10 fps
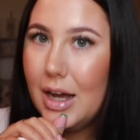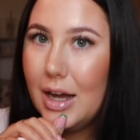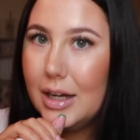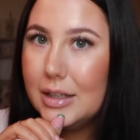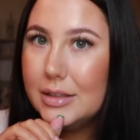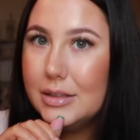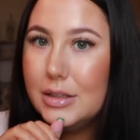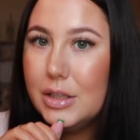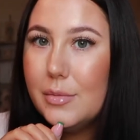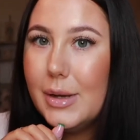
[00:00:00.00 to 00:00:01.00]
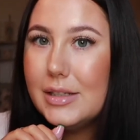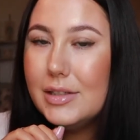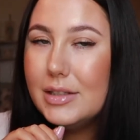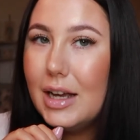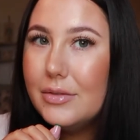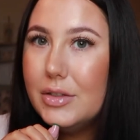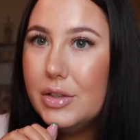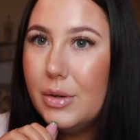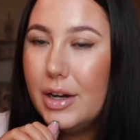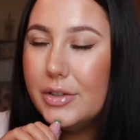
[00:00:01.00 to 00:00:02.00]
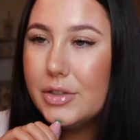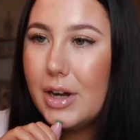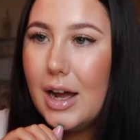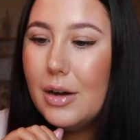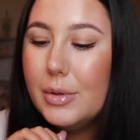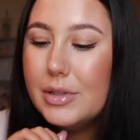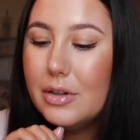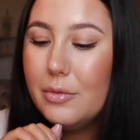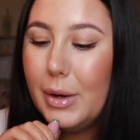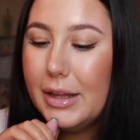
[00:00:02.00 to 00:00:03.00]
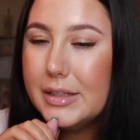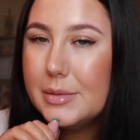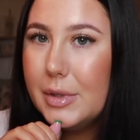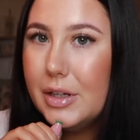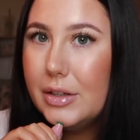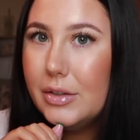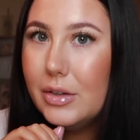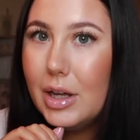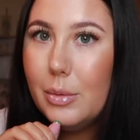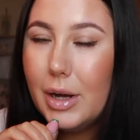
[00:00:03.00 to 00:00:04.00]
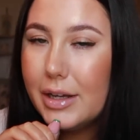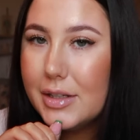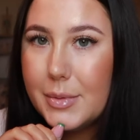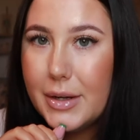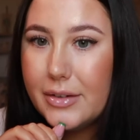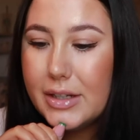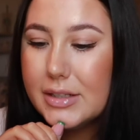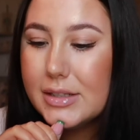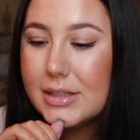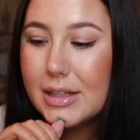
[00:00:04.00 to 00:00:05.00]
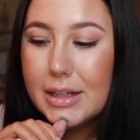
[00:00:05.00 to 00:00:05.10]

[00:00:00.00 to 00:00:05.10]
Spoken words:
And you basically just have to do 100 hours of placement or like work experience